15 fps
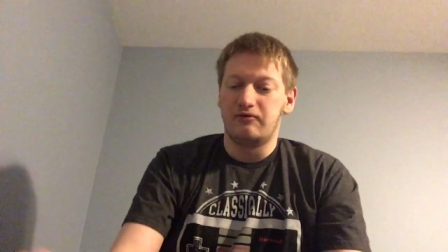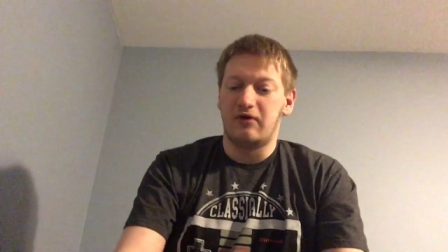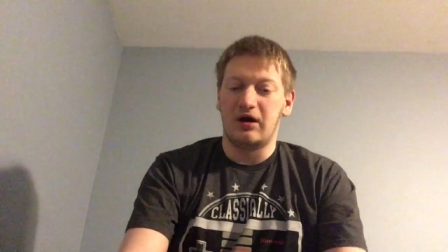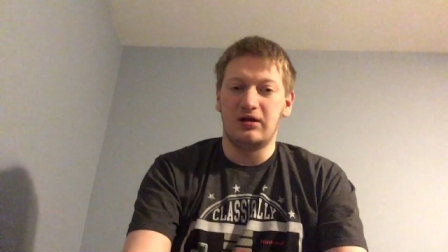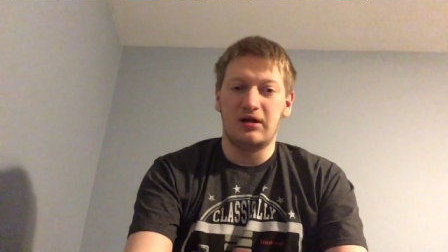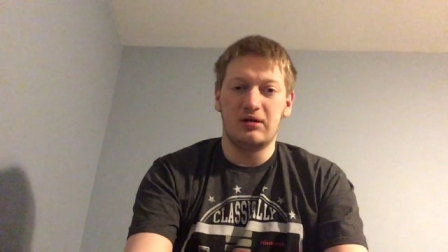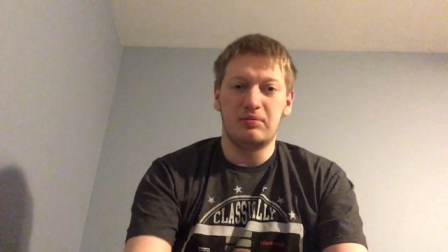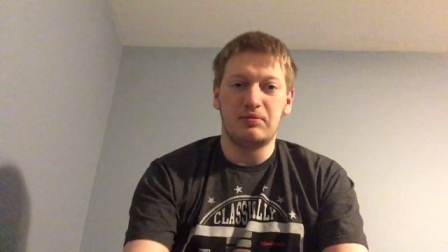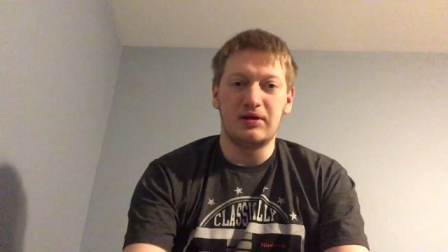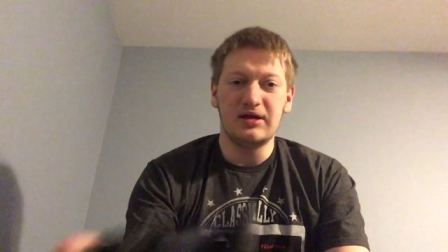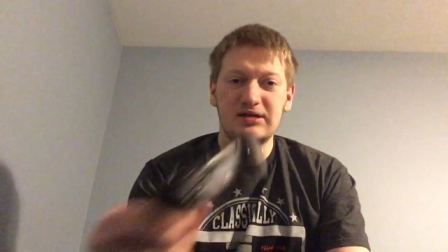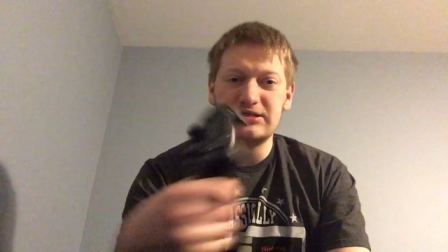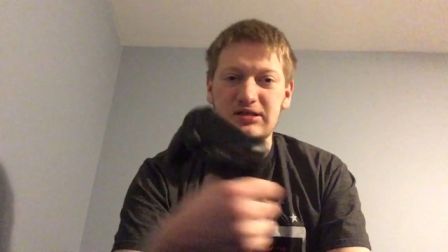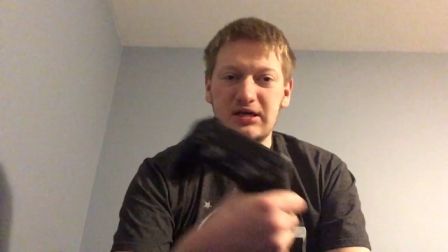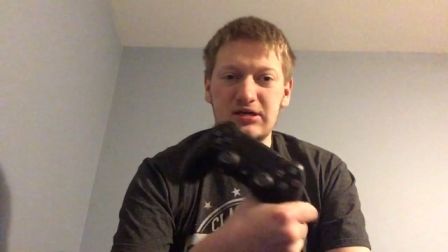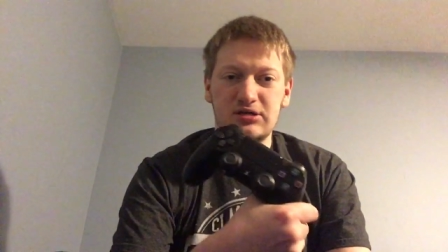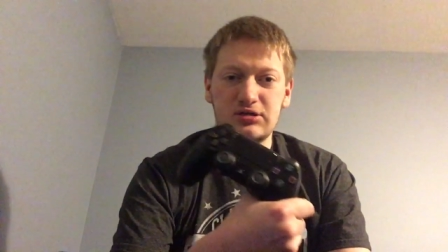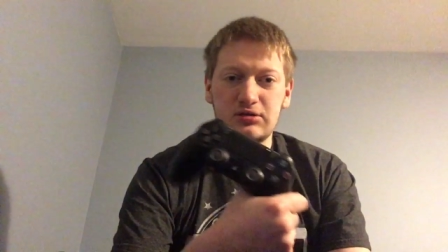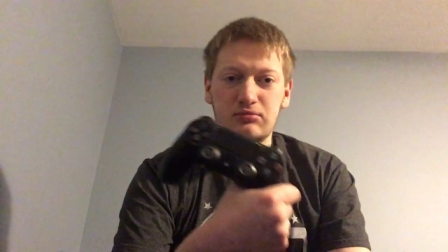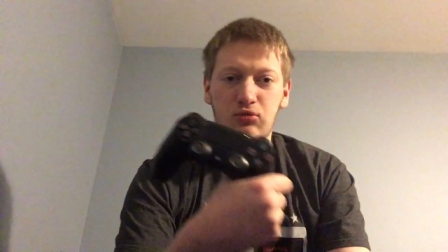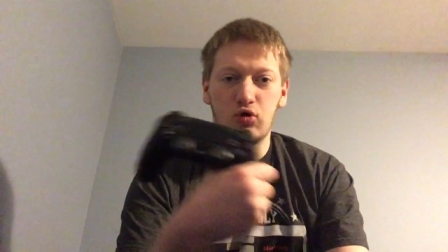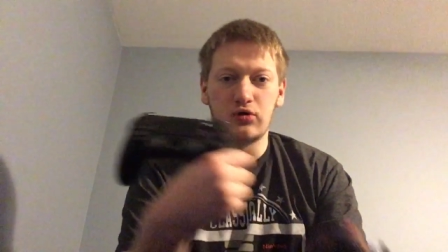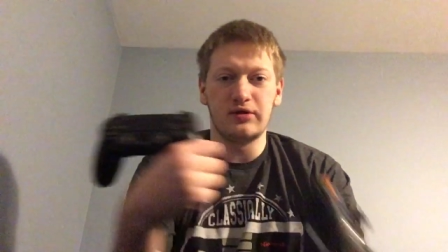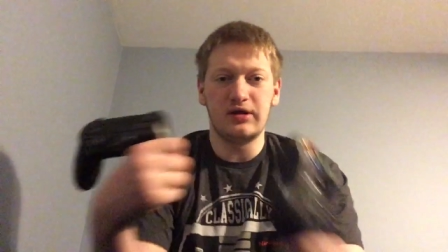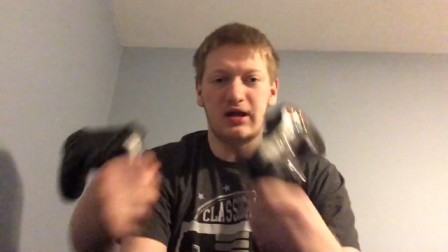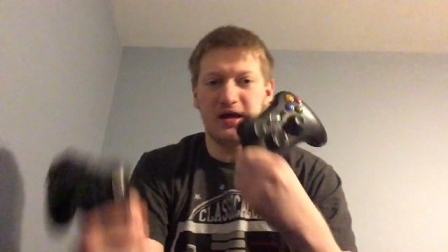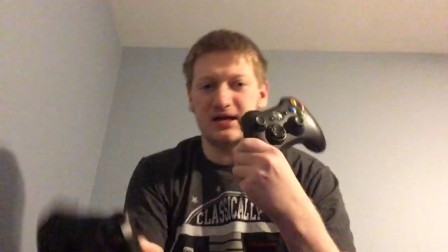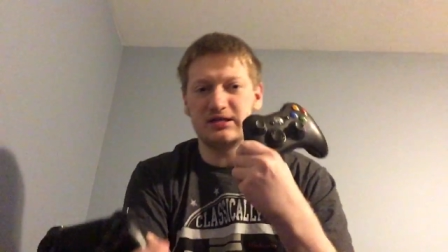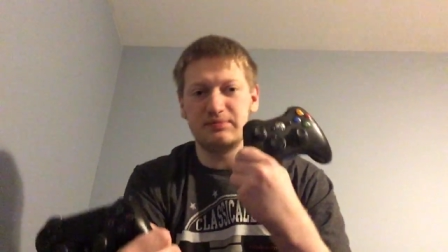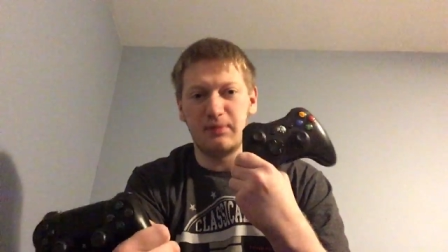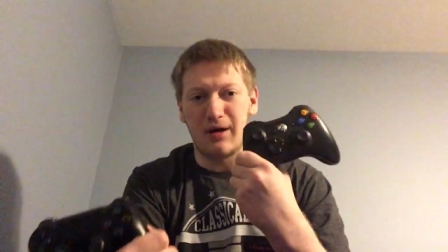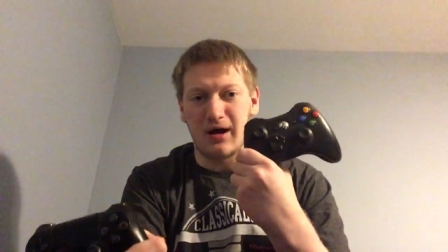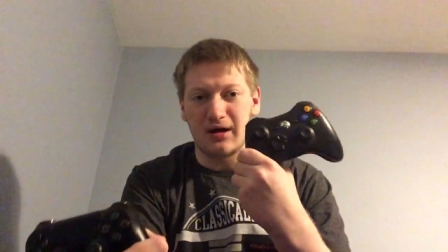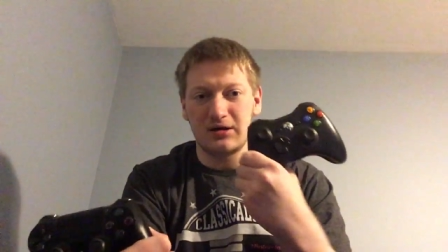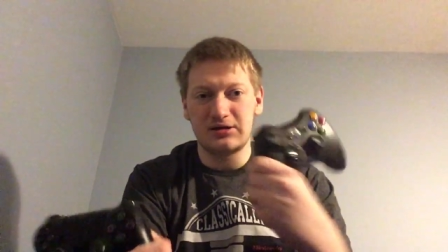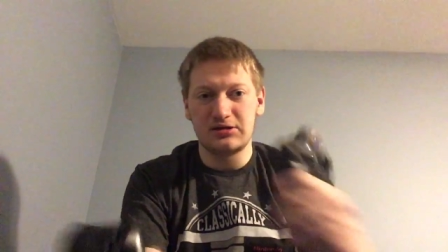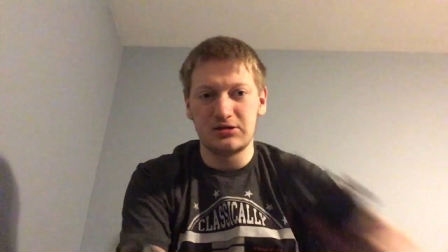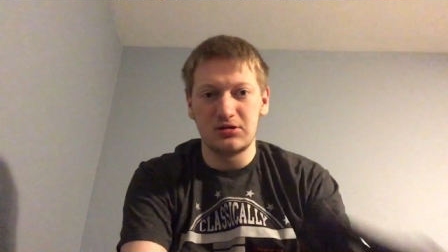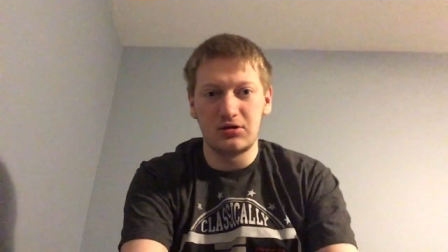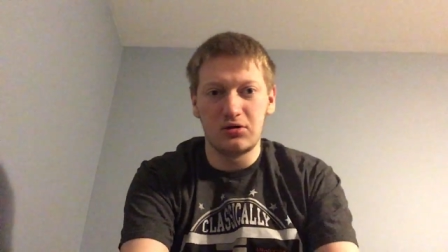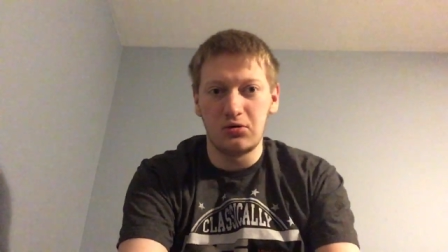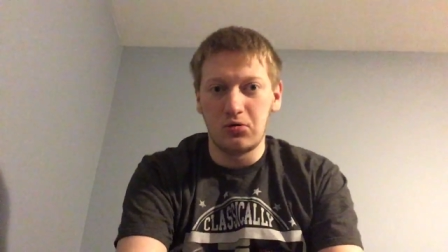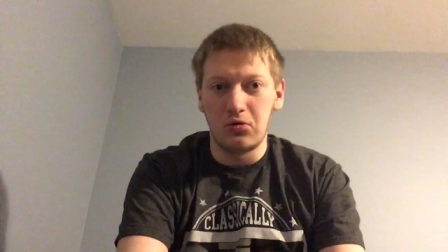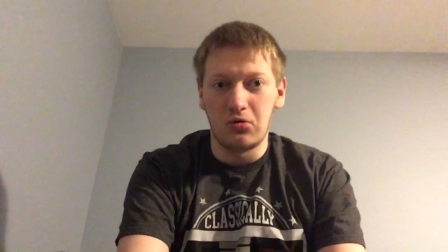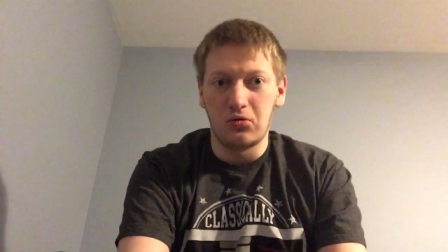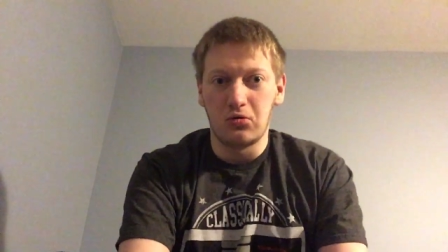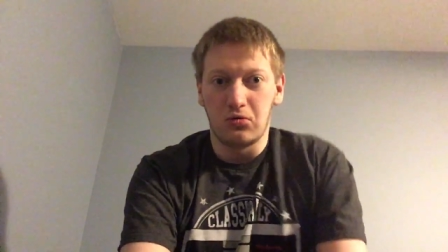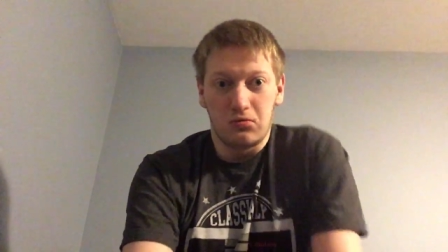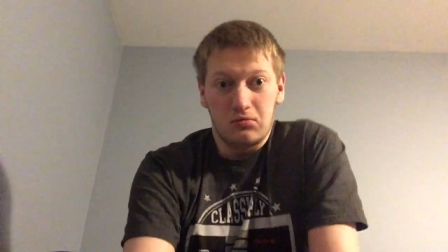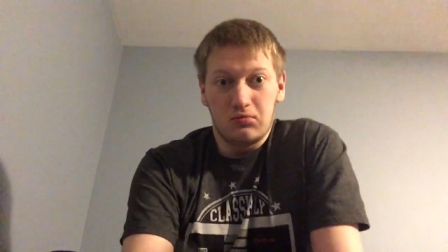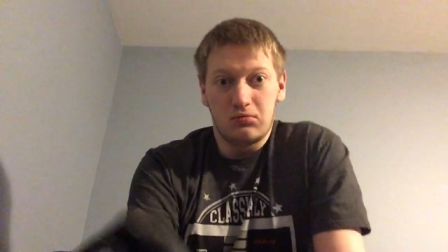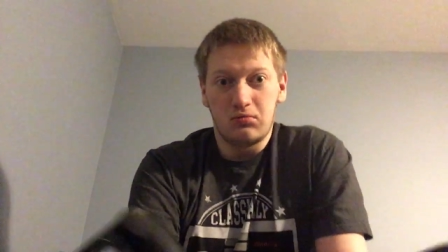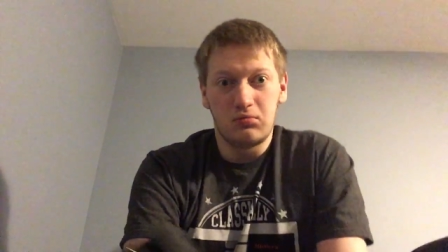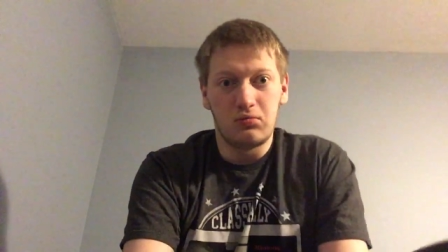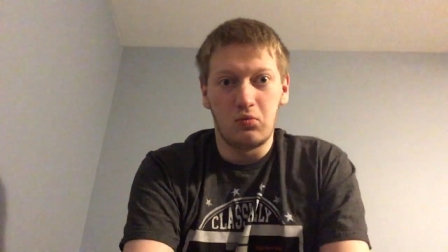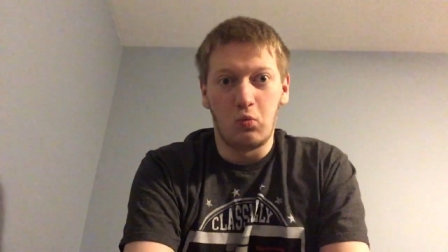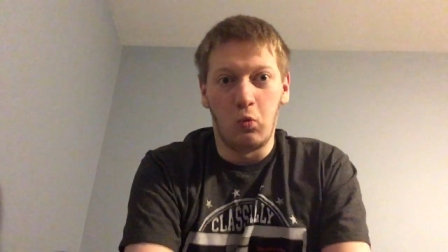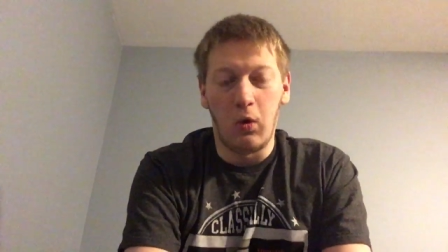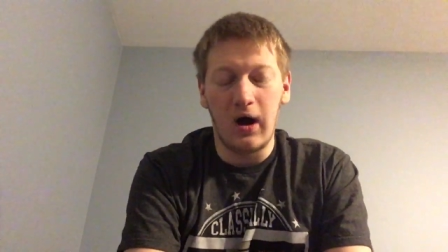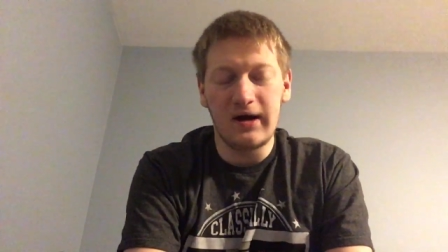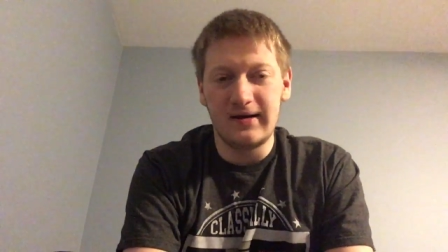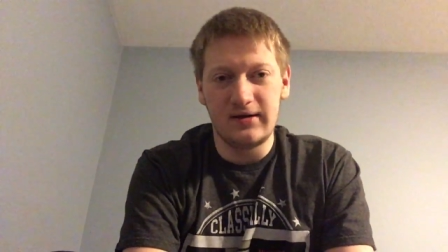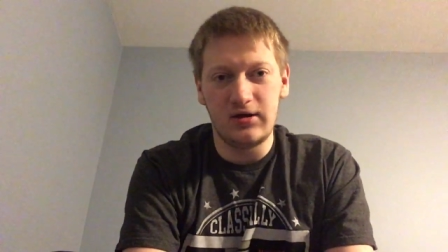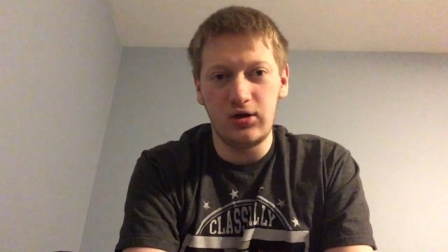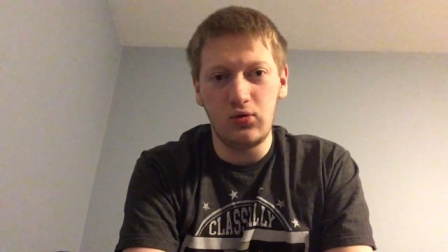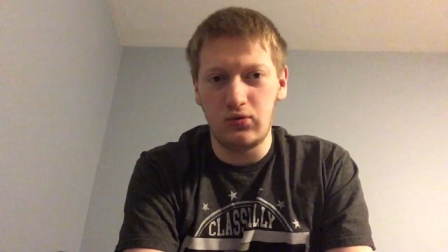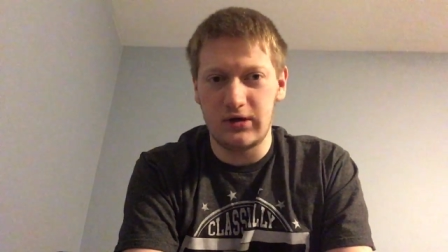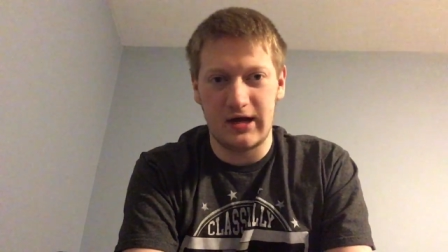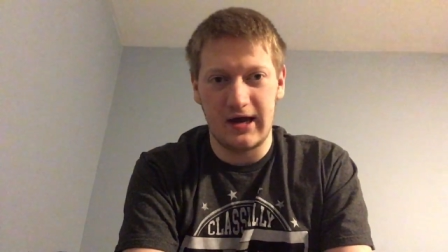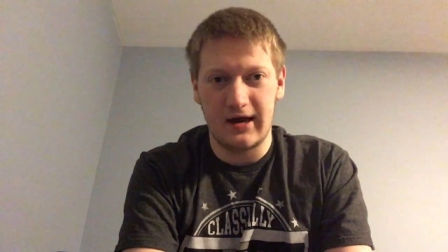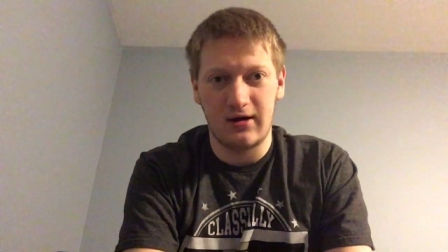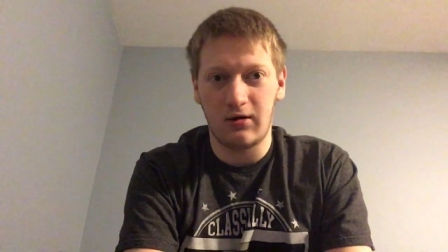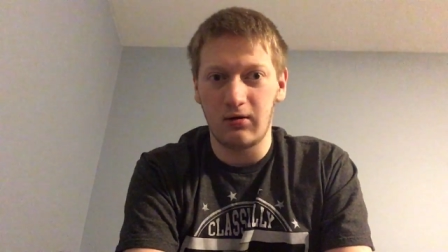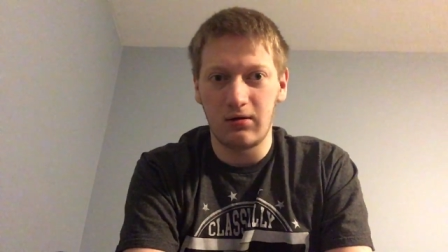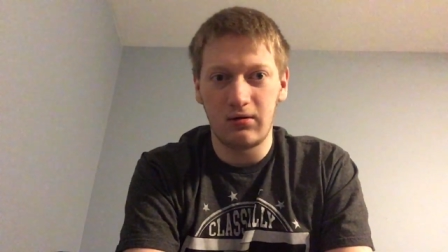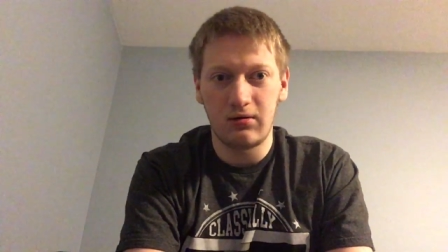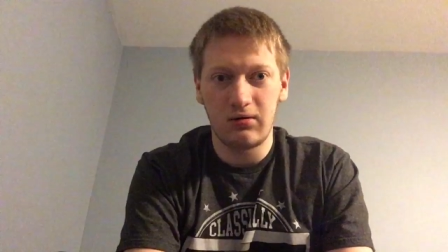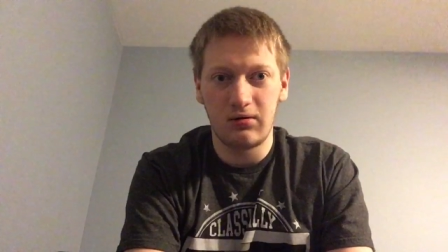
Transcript: I like PlayStation more than Xbox? Why do you care?